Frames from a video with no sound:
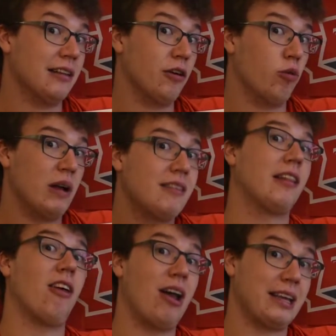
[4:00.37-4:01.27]
wins
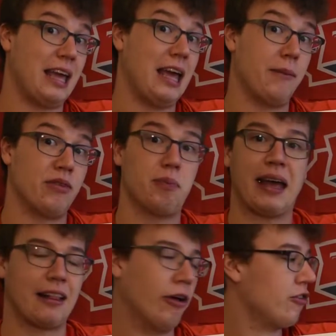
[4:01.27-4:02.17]
a lot of games
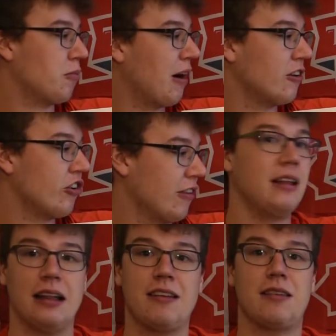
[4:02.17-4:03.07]
by close margins.
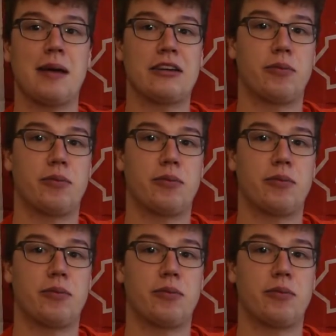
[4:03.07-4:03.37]
And this is a matchup